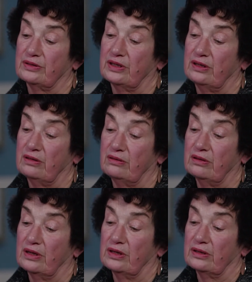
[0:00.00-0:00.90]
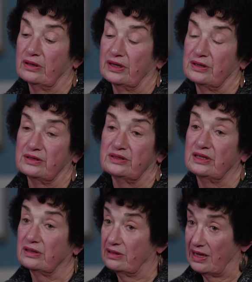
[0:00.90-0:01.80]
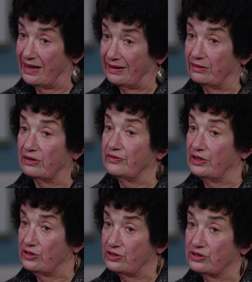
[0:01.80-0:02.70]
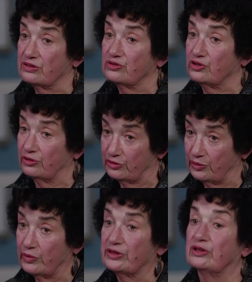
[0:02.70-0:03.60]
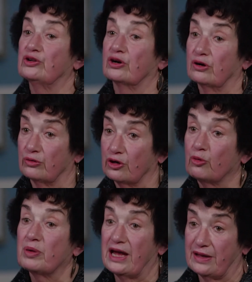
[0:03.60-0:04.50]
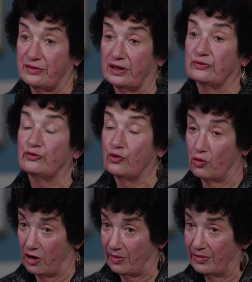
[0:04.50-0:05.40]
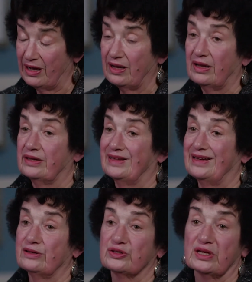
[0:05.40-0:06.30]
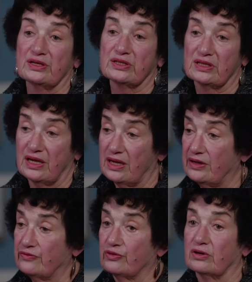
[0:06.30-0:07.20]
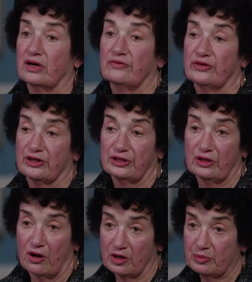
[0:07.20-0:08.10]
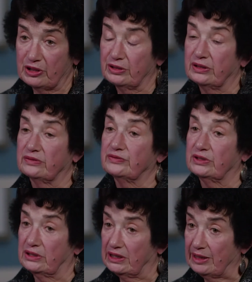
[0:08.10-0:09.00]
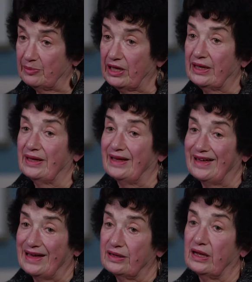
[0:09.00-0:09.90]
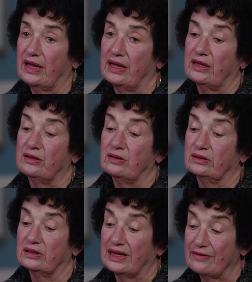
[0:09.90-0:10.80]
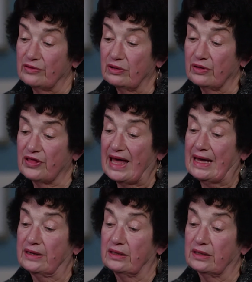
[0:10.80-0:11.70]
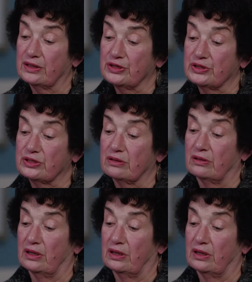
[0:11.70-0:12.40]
the decline of these children with the neuronopathic form. That is, they stay for a very long period of time at a level that is